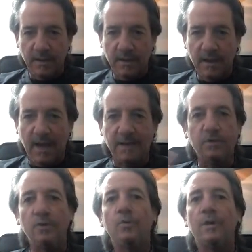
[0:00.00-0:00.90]
I
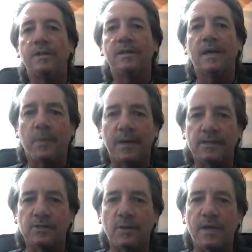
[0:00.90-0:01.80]
knew where they'd be,
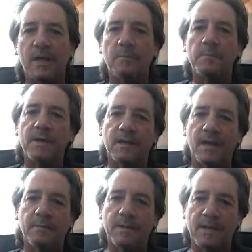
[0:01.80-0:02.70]
so they helped my game
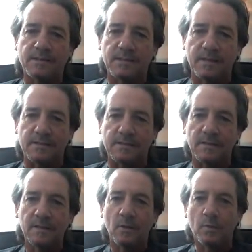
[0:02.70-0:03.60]
in that sense.
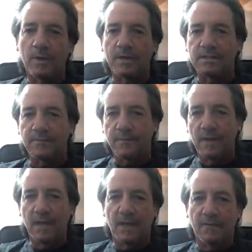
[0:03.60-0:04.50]
Whereas if
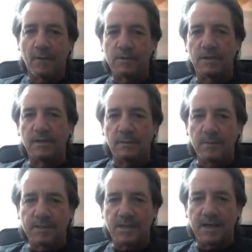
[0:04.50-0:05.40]
it was a little bit
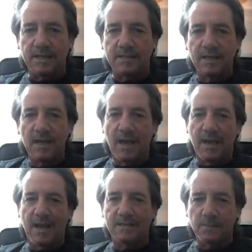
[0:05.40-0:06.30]
tight and I
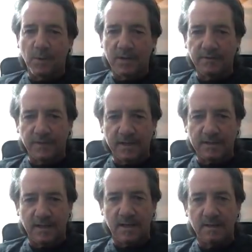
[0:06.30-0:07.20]
had to play first
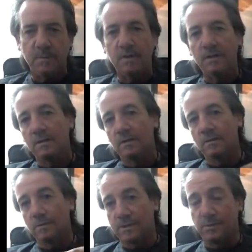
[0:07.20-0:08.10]
time,
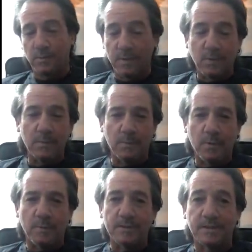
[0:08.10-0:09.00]
which we
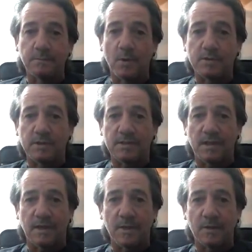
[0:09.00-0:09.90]
probably did most of the time
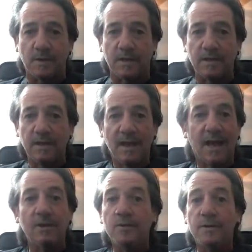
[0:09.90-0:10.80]
anyway, I
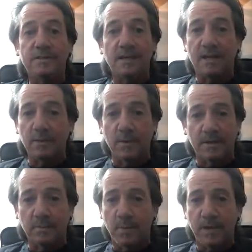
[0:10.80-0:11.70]
knew exactly where
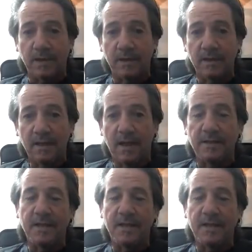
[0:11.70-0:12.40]
they'd be. And they had